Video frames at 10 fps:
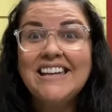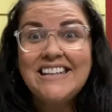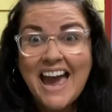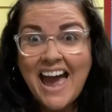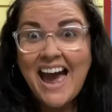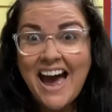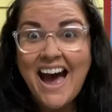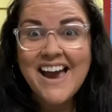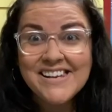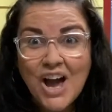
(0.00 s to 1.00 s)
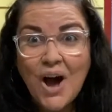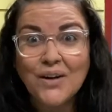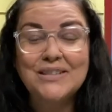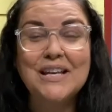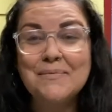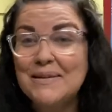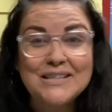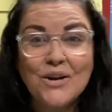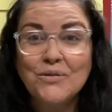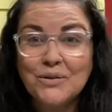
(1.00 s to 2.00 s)
Yeah, I know, it's going to be
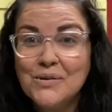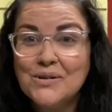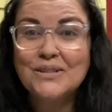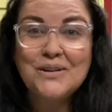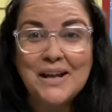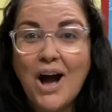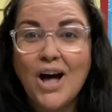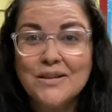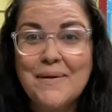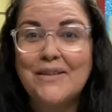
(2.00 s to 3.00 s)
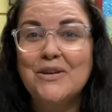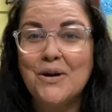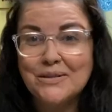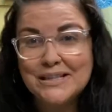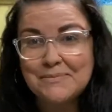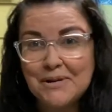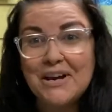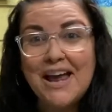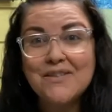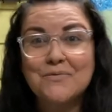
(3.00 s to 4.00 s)
so cool learning all about the Holy
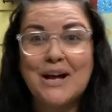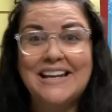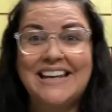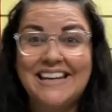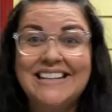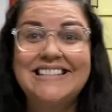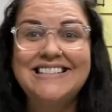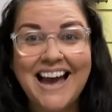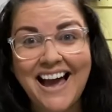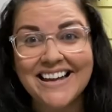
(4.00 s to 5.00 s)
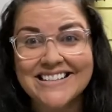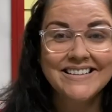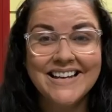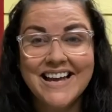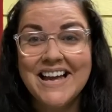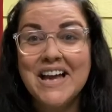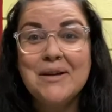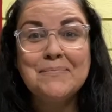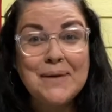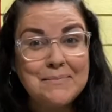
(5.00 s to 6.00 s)
Spirit and what he does.
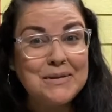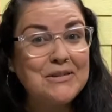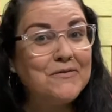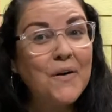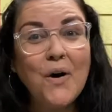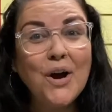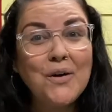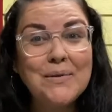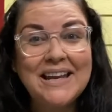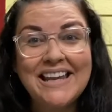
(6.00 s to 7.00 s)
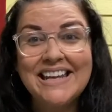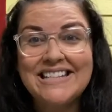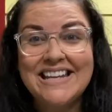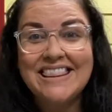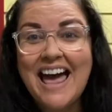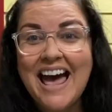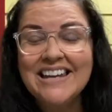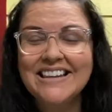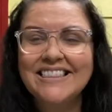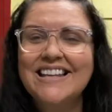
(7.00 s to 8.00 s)
But before we get into
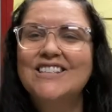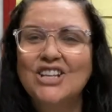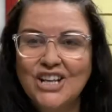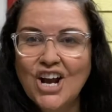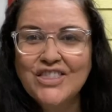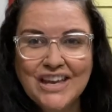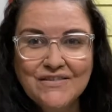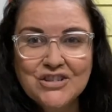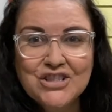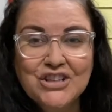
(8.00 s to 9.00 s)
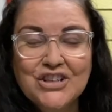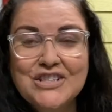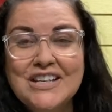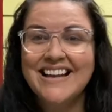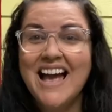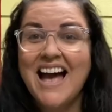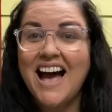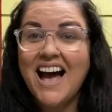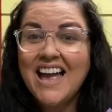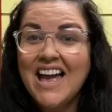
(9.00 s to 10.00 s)
that, let's look at our thankful journals.
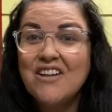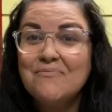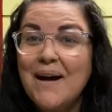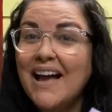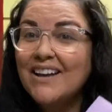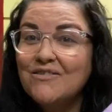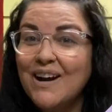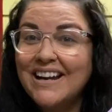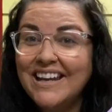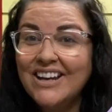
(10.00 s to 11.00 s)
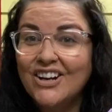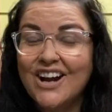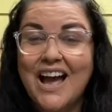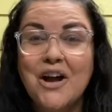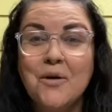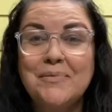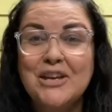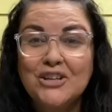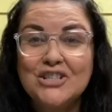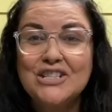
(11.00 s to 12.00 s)
I have mine right here. I hope that
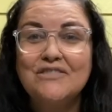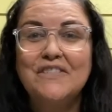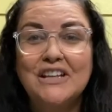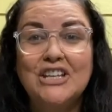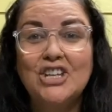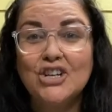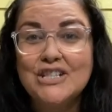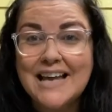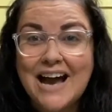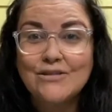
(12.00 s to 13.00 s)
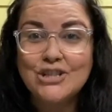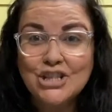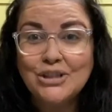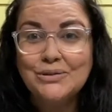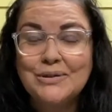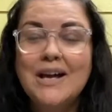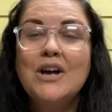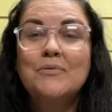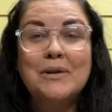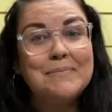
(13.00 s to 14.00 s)
you're still filling yours out too.
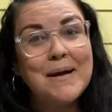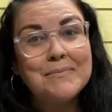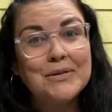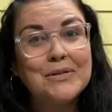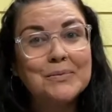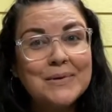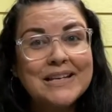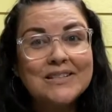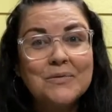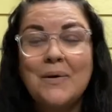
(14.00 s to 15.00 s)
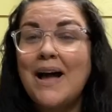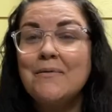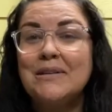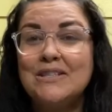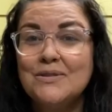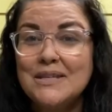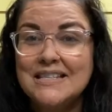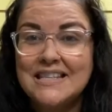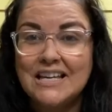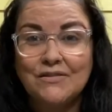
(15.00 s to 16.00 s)
Remember, the reason why we do
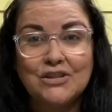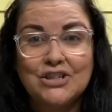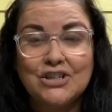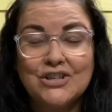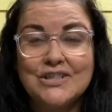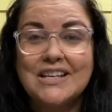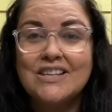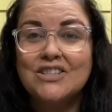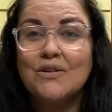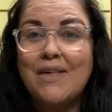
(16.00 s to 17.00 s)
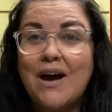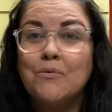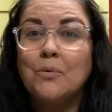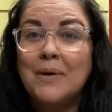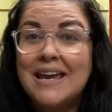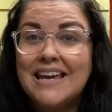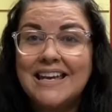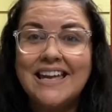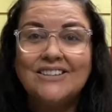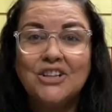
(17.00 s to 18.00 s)
these thankful journals is so that we
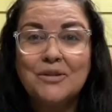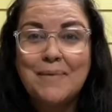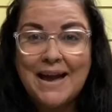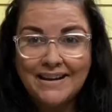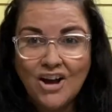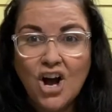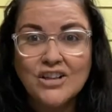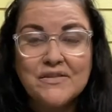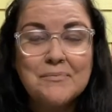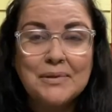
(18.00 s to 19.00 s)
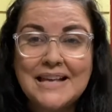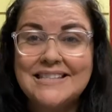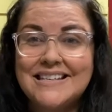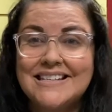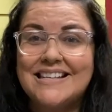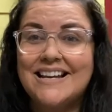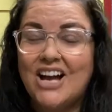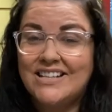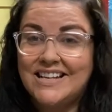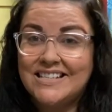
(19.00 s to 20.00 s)
can look back at all of the blessings that
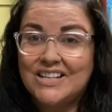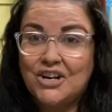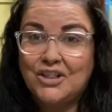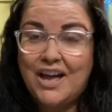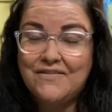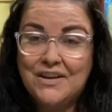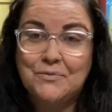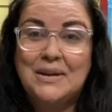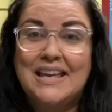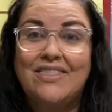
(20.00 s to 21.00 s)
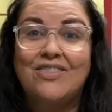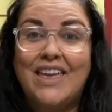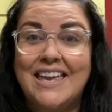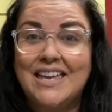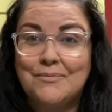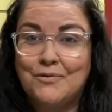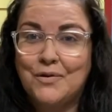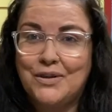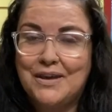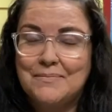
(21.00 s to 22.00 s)
God does in our life and we can thank him
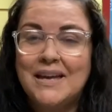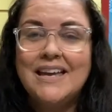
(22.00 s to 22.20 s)
for them.